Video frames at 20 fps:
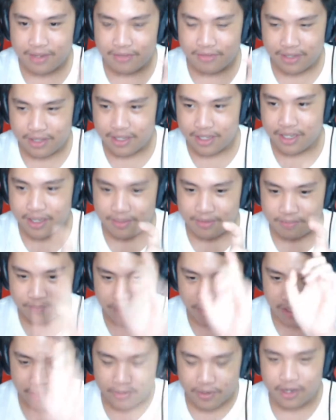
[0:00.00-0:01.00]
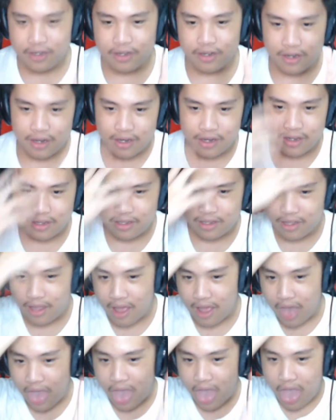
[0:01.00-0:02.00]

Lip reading: with Peter Parker and...